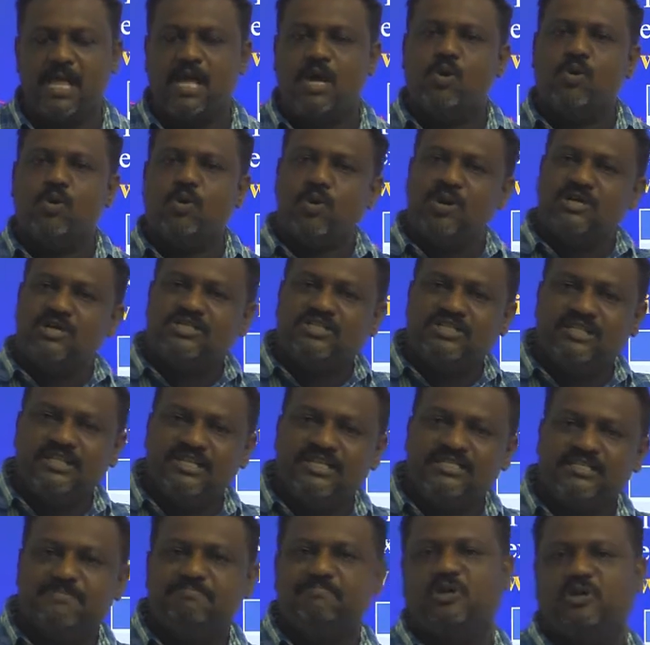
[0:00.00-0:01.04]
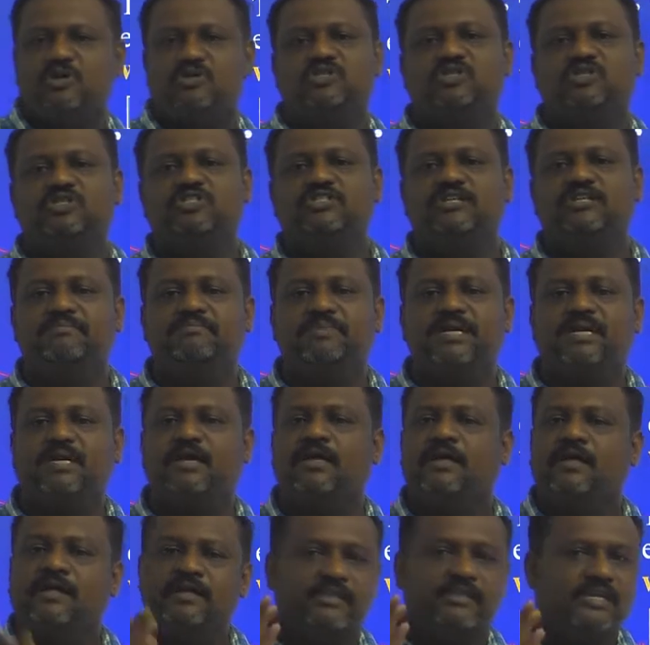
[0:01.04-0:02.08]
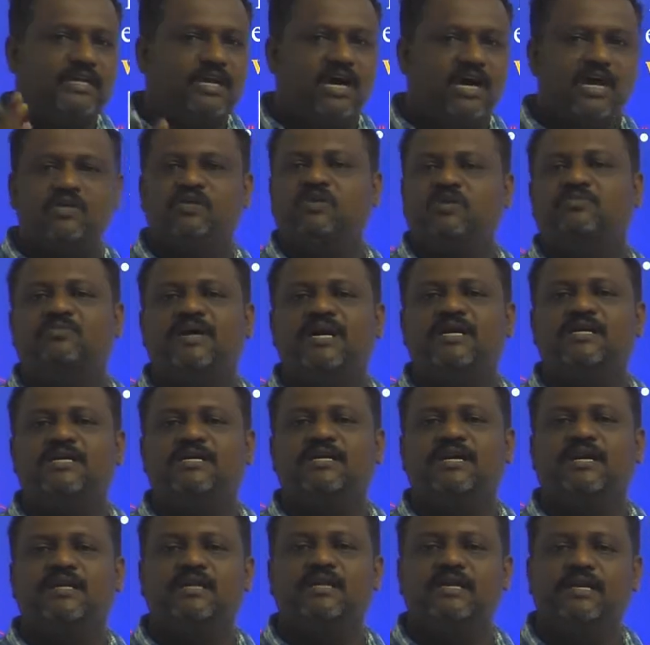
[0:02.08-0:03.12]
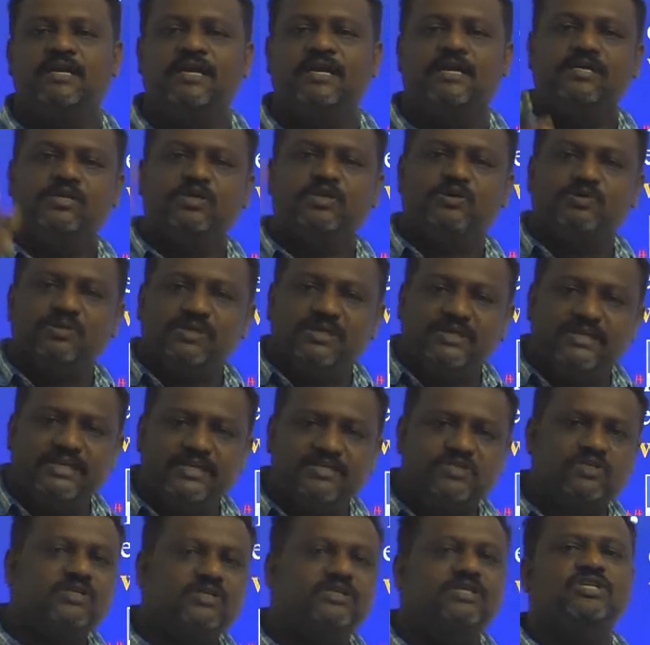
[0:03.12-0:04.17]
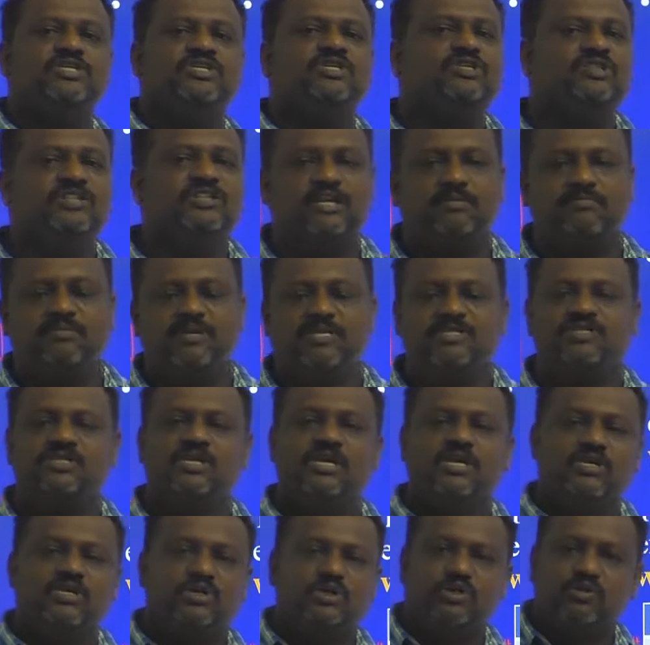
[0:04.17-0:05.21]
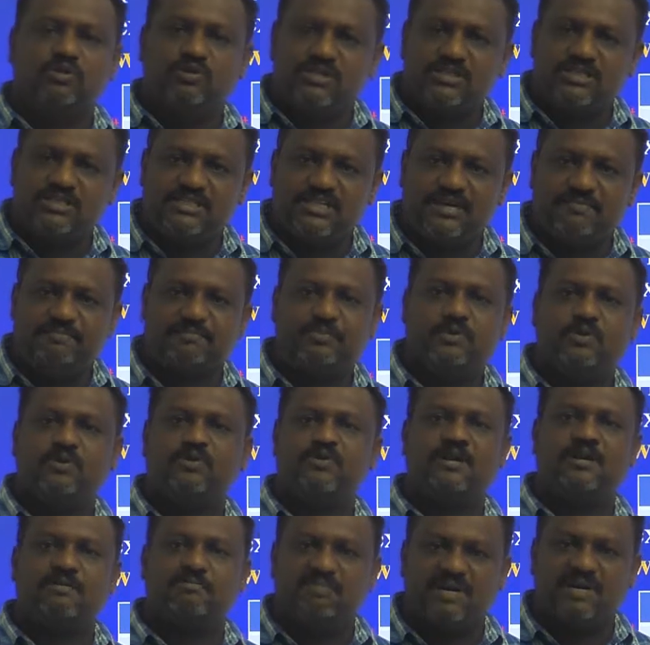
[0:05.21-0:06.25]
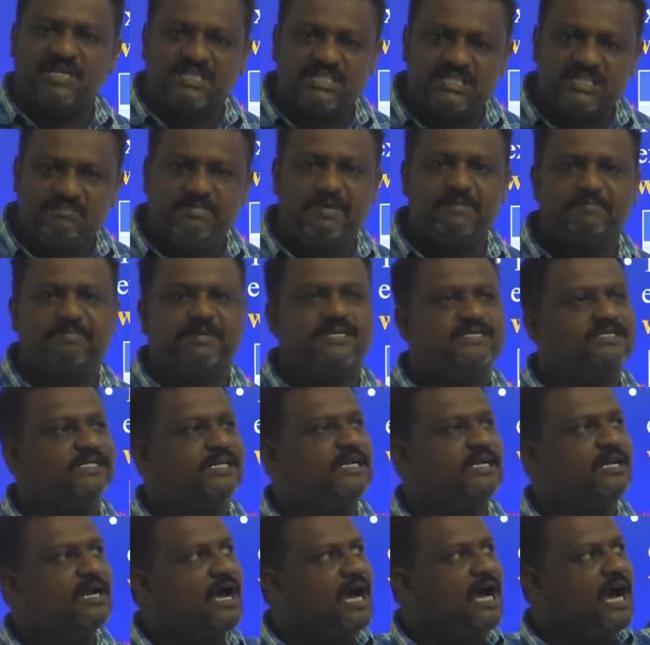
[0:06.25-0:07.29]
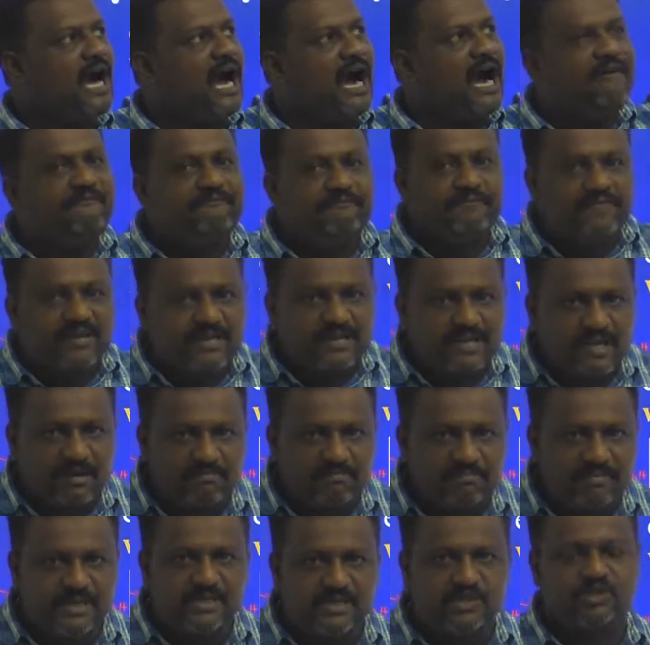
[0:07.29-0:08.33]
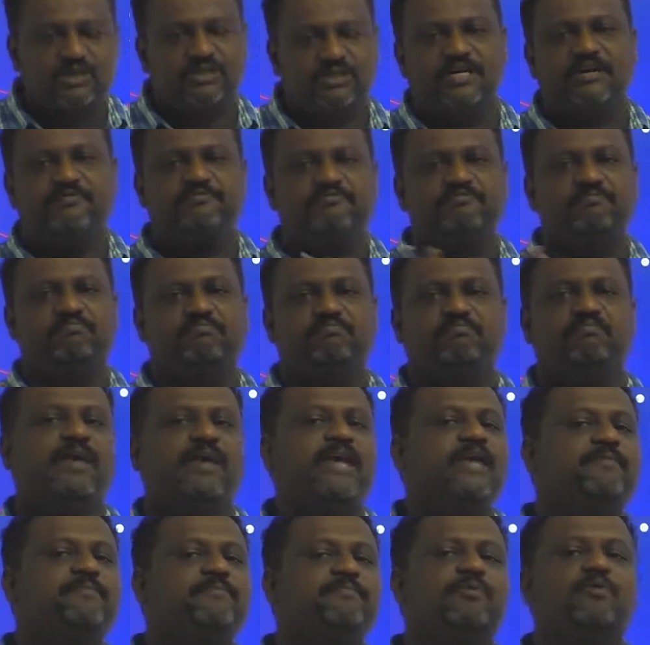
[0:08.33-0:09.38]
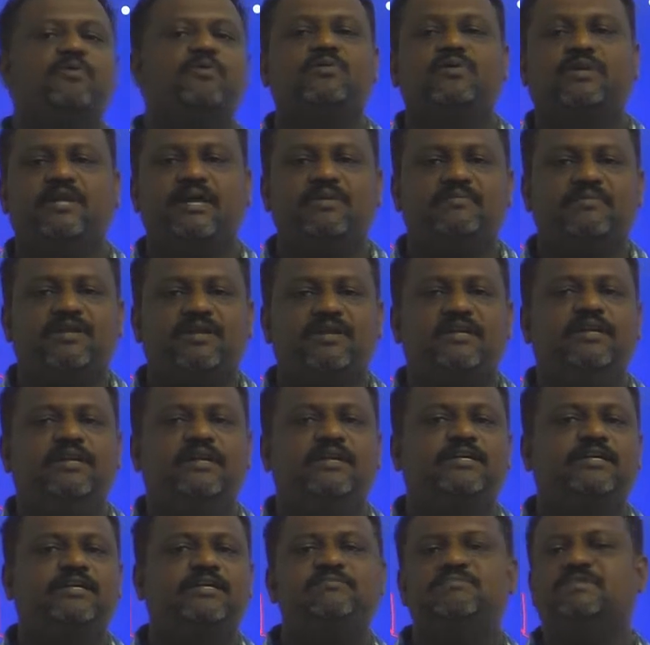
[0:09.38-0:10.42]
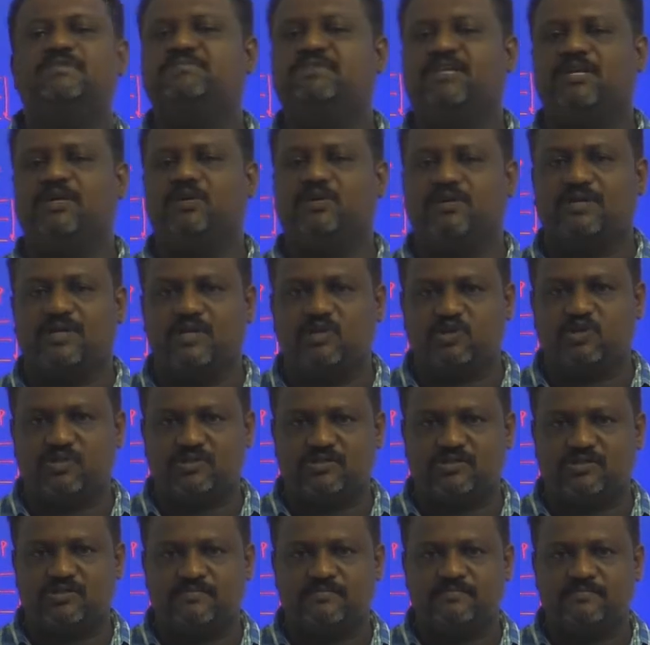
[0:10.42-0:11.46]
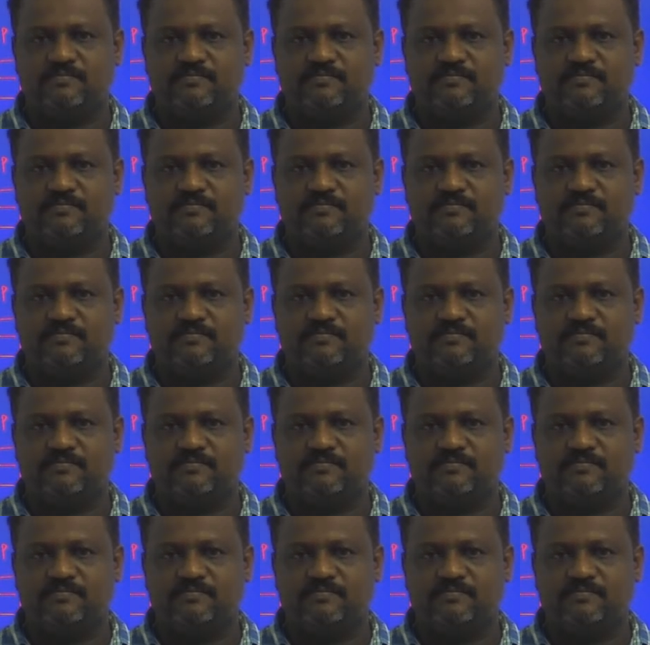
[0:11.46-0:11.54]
Once it is a positive number, then automatically your destination, that means your subprogram must be present after completion of main program related memory locations.